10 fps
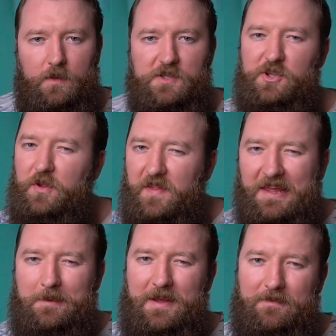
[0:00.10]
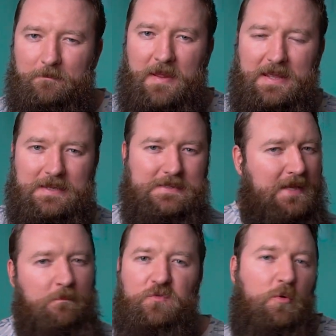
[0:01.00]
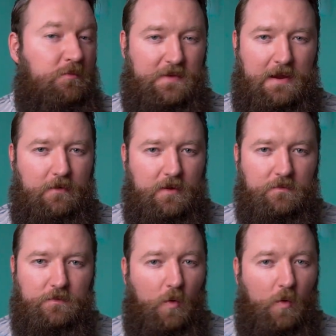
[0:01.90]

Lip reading: So you're thinking about making some form of narrative,